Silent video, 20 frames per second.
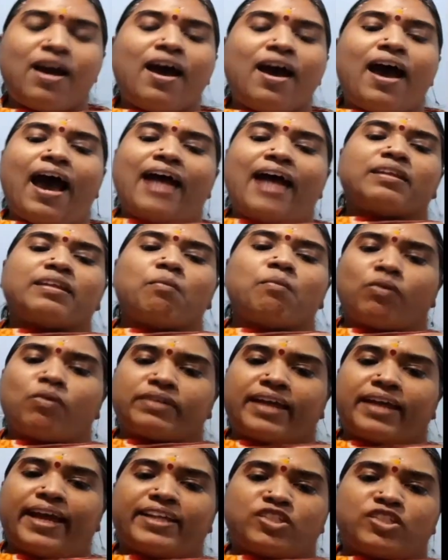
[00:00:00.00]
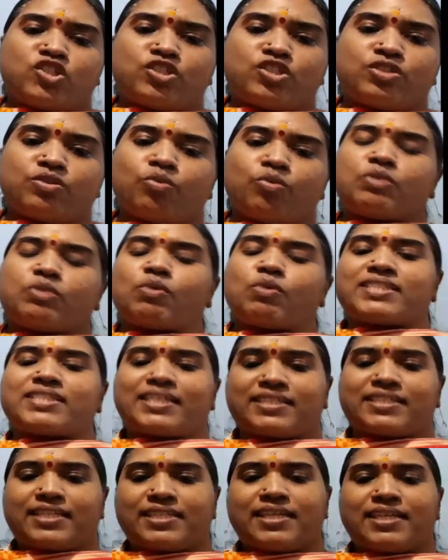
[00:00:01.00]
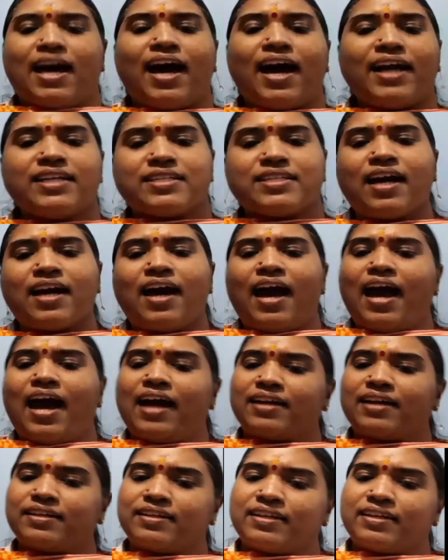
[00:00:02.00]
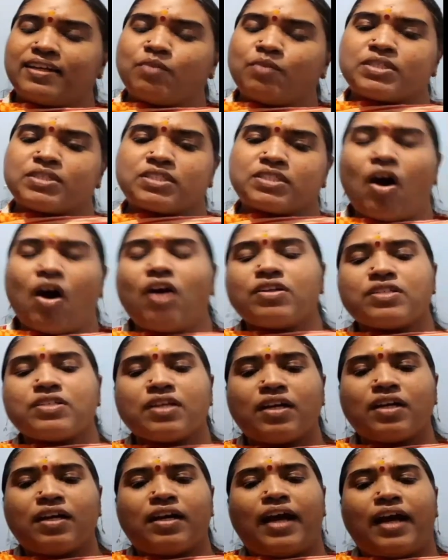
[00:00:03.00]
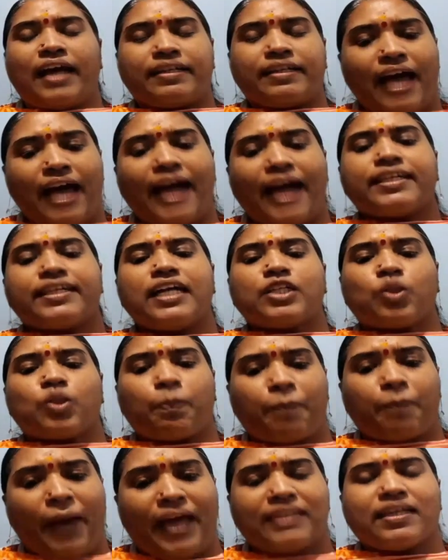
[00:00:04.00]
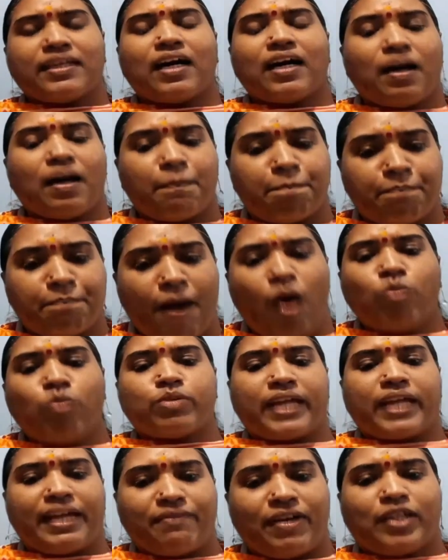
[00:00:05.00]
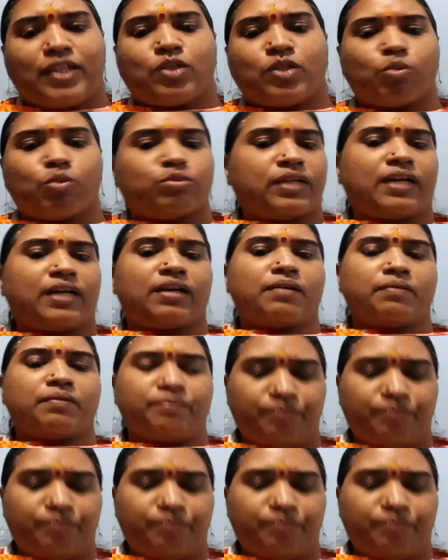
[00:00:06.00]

And the mortgage, it was set aside, and he was not entitled to pay the amount even to the